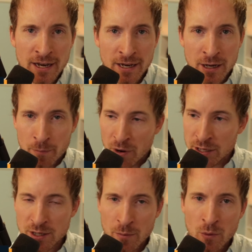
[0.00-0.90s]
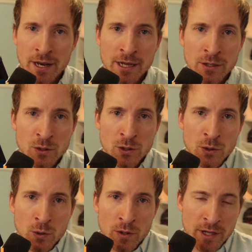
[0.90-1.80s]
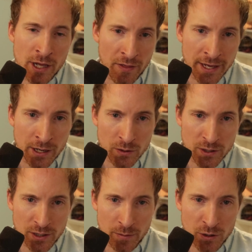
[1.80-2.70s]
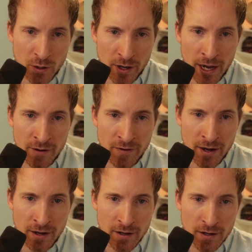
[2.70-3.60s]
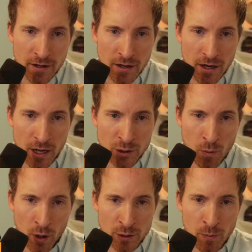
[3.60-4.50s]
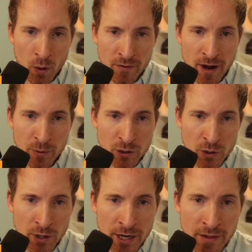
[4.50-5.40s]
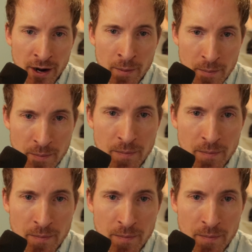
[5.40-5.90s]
that, brings someone into the ecosystem. So kind of a smorgasbord of opportunity there.